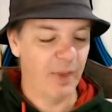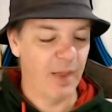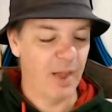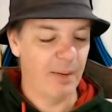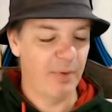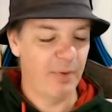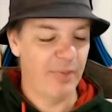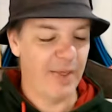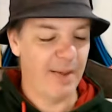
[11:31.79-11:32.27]

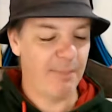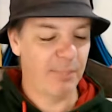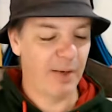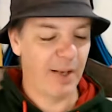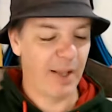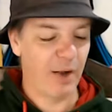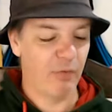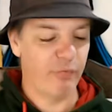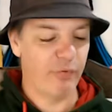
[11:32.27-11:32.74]
their
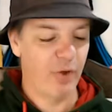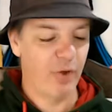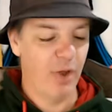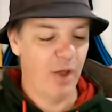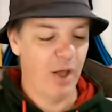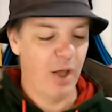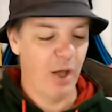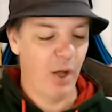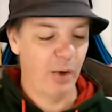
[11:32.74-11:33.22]
playoff
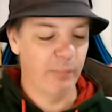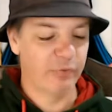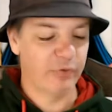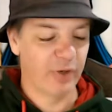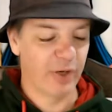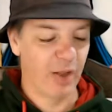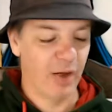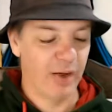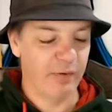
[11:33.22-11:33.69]

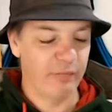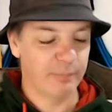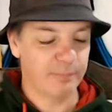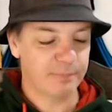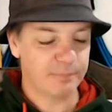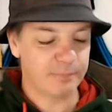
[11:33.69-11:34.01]
hopes alive